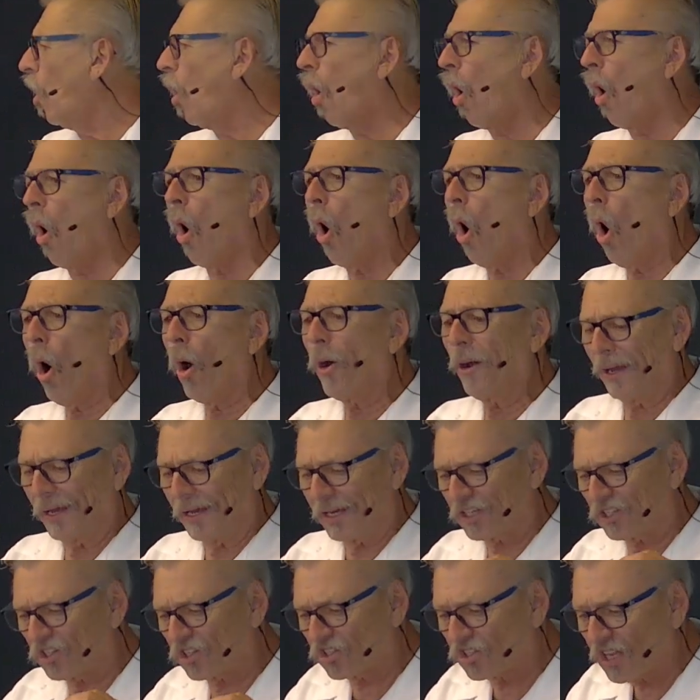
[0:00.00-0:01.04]
or
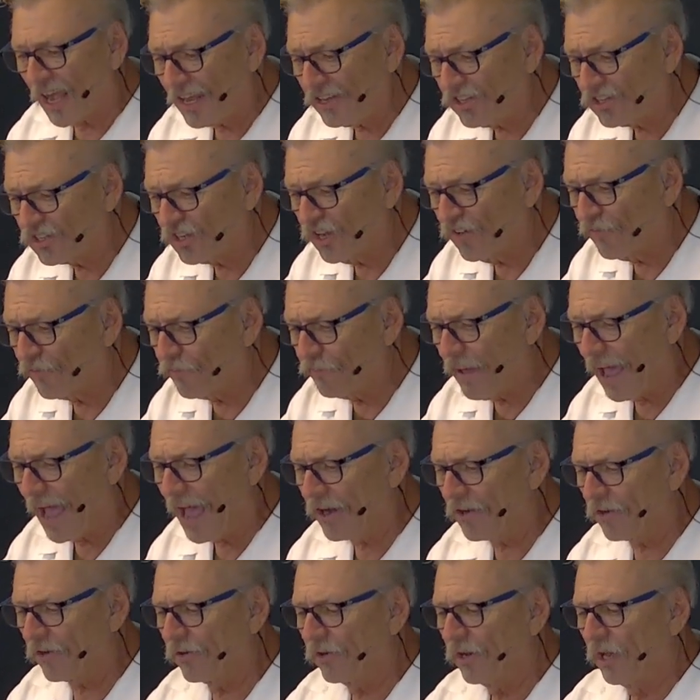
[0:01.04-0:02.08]
excessive
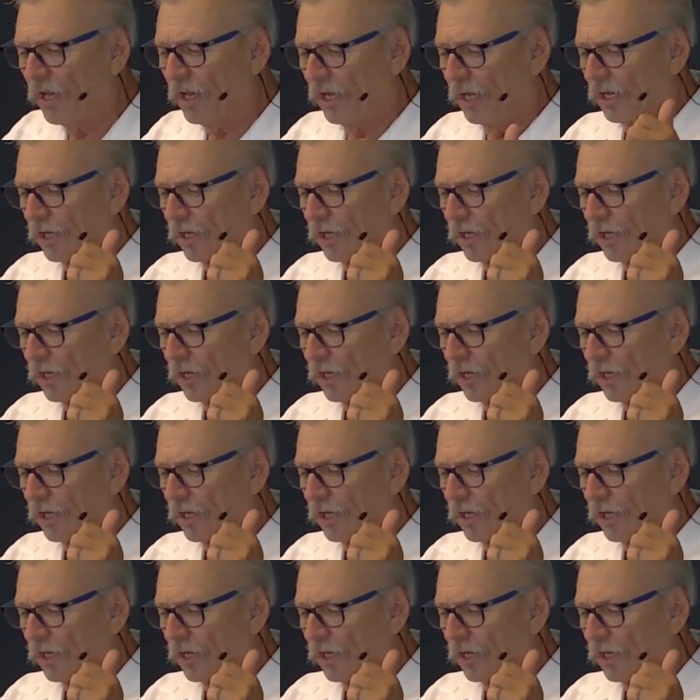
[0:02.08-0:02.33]
manner,